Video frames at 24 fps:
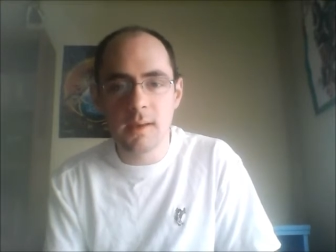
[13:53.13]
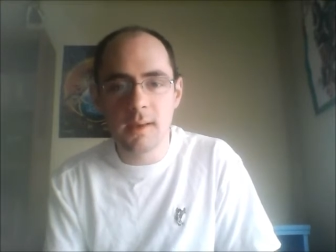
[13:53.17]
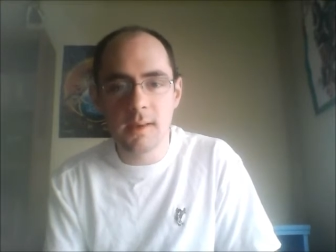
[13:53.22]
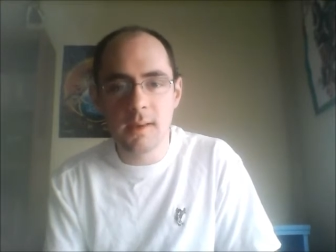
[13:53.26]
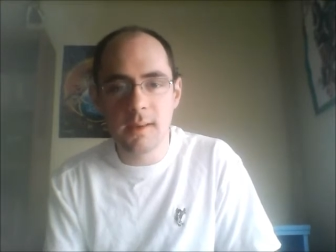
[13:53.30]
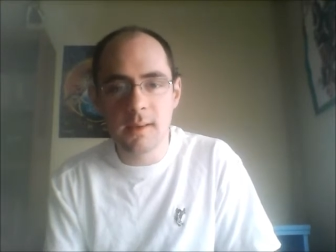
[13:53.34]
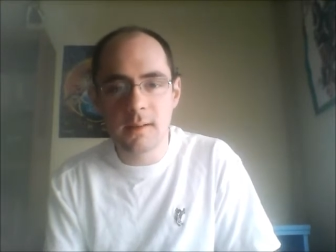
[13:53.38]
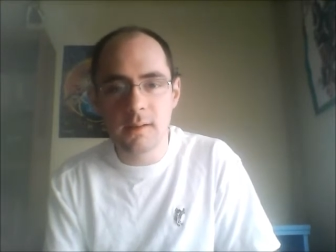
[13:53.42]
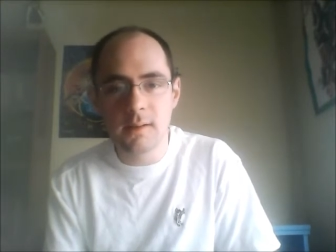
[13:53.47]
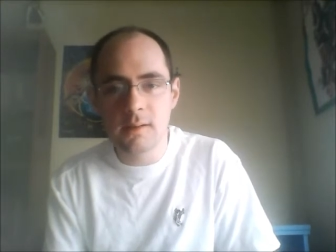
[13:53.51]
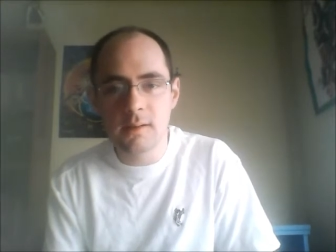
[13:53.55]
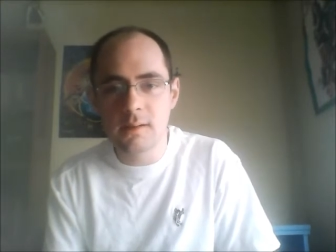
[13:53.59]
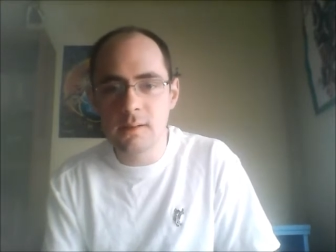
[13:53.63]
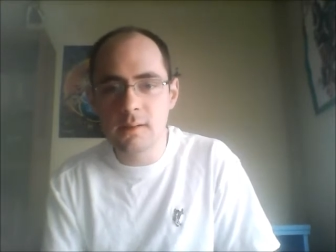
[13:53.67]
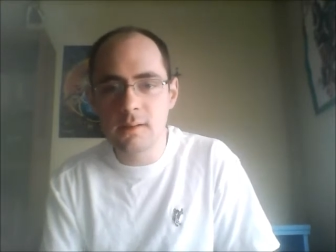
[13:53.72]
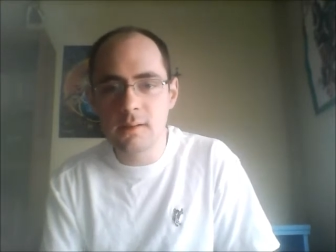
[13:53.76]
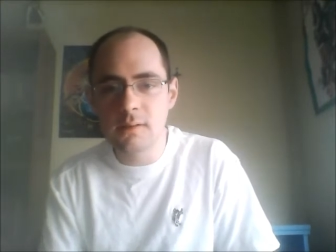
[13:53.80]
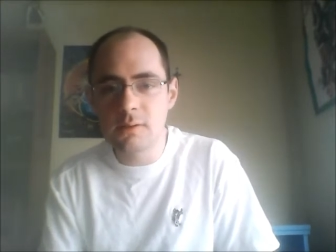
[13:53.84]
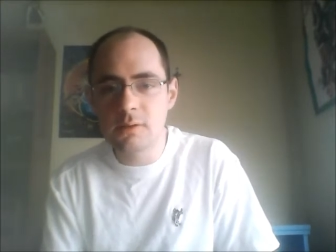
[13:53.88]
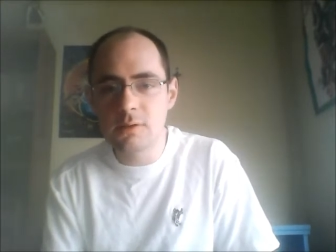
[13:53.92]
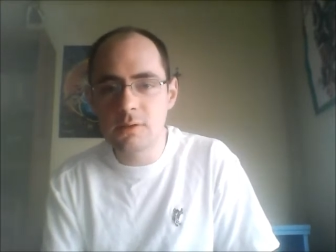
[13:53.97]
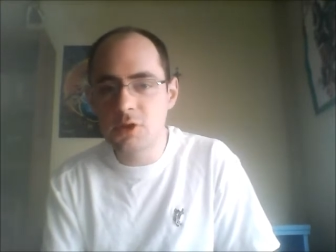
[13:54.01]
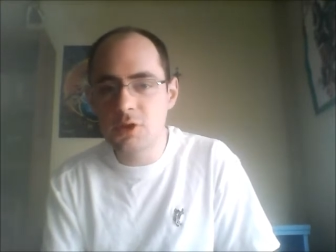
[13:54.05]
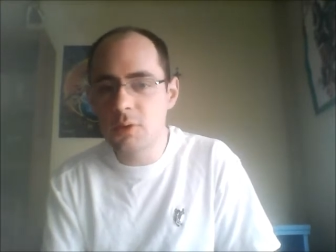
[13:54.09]

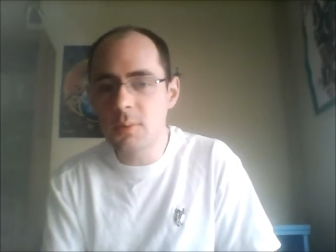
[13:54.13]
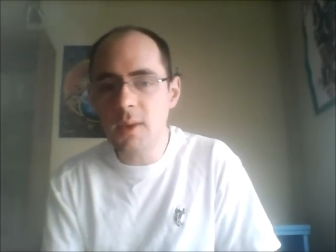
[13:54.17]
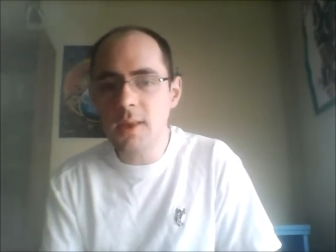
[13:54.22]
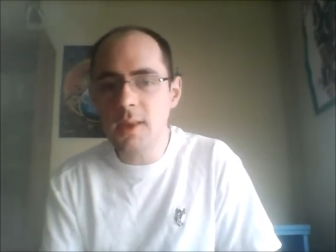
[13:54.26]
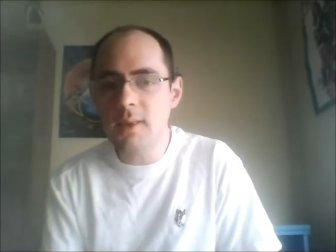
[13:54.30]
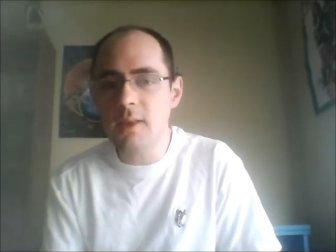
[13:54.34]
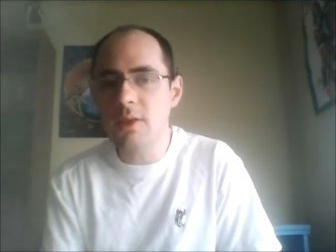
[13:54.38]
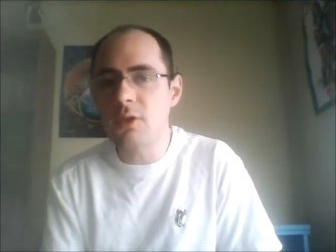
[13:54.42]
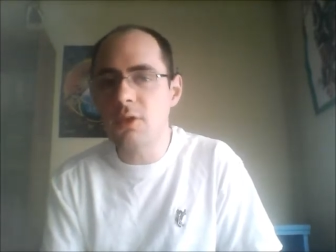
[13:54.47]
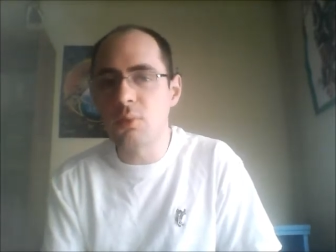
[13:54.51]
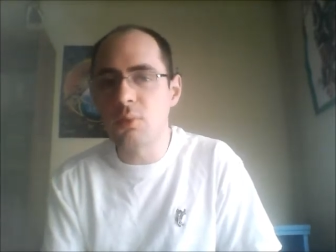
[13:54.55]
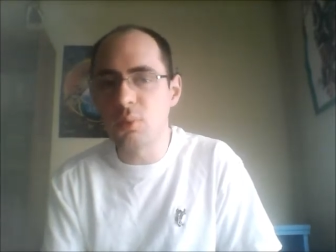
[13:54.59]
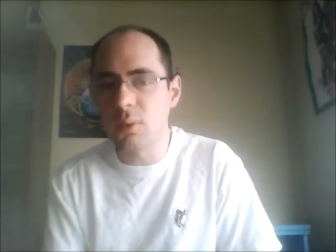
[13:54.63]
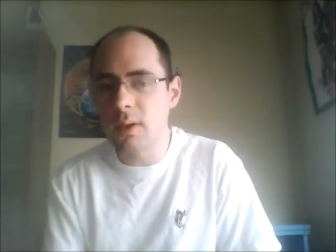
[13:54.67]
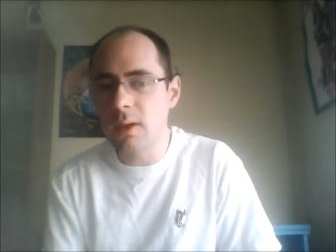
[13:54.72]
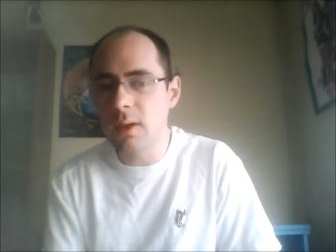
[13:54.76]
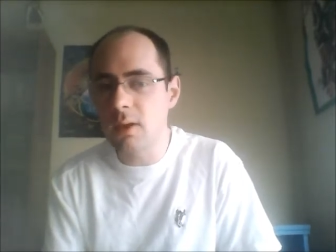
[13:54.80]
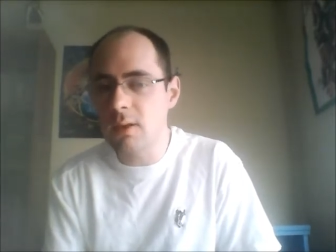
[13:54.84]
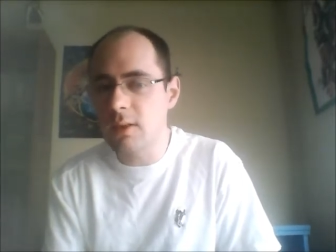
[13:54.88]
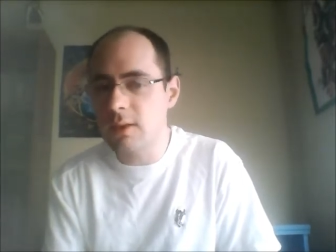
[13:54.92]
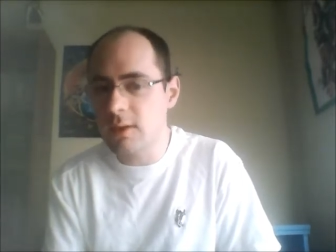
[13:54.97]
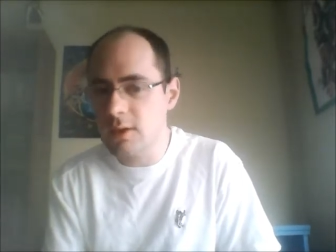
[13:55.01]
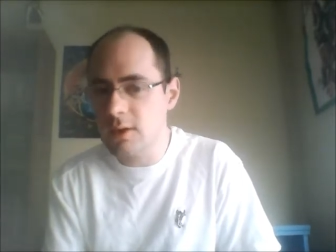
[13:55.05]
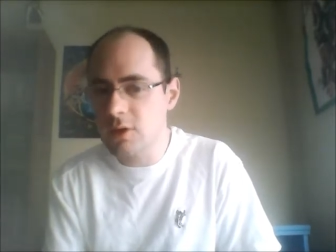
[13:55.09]
and to me that's a
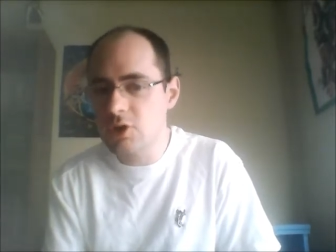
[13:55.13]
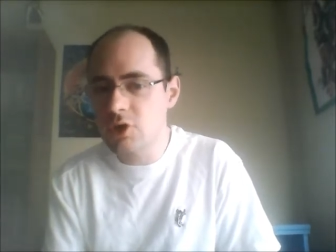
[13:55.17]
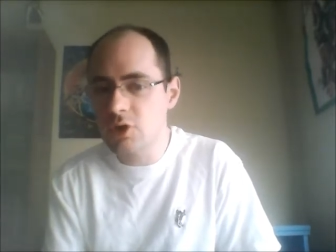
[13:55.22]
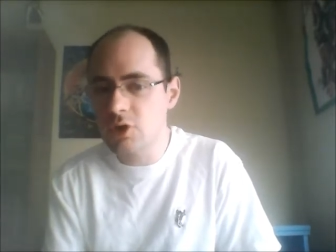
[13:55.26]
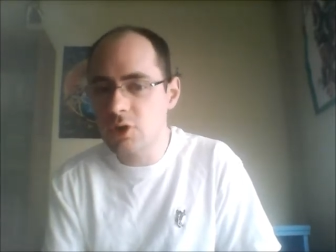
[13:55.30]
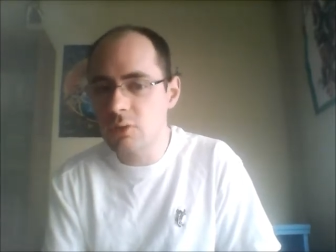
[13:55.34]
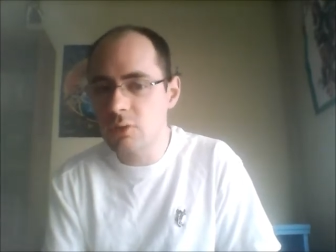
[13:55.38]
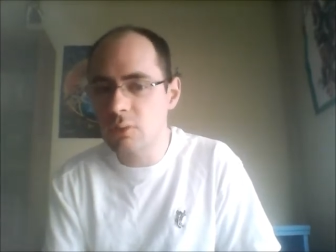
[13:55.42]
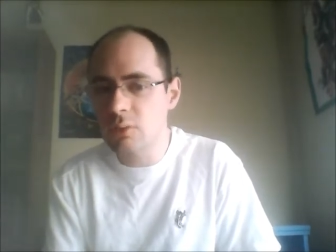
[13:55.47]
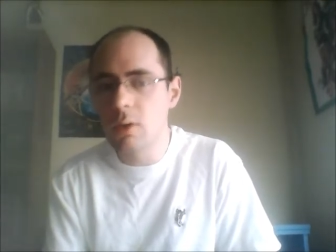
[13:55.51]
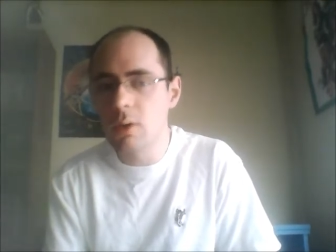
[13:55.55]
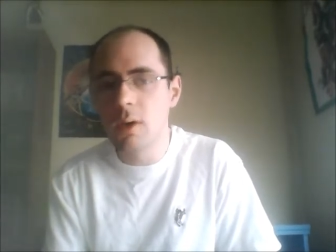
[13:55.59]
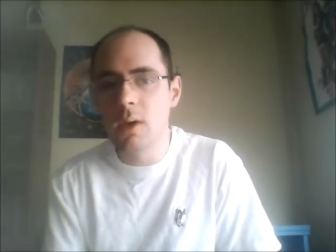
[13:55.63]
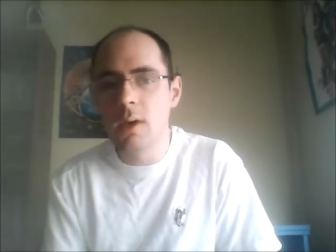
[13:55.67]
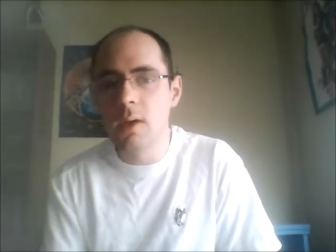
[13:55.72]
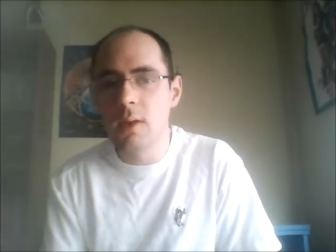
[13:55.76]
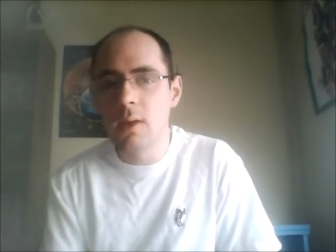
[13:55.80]
real issue.